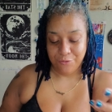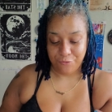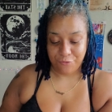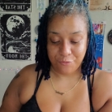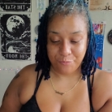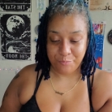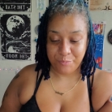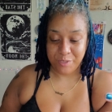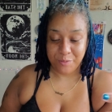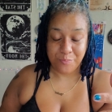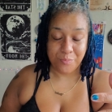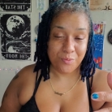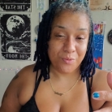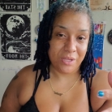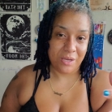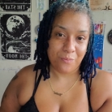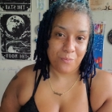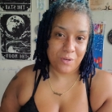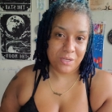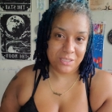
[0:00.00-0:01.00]
from people
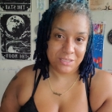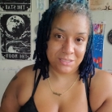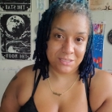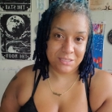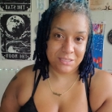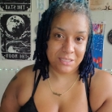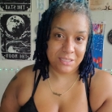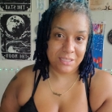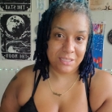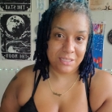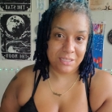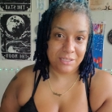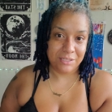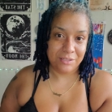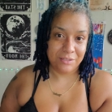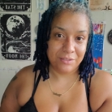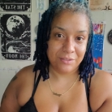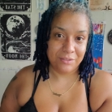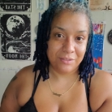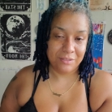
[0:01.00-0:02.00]
that want to sit
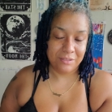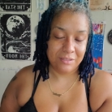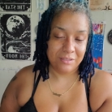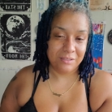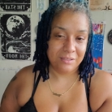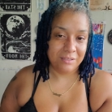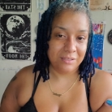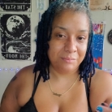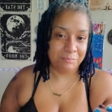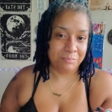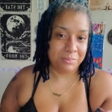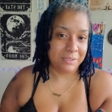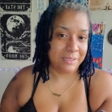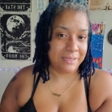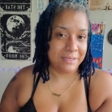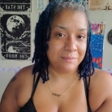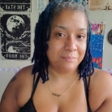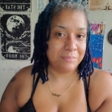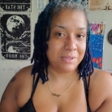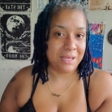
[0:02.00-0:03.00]
here and
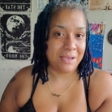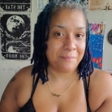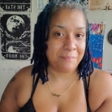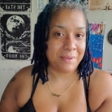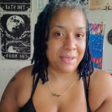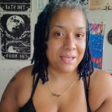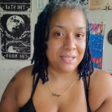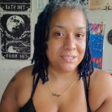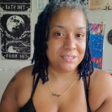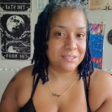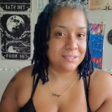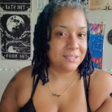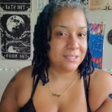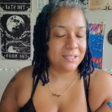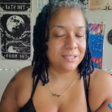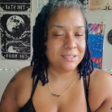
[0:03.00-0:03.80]
play in black magic.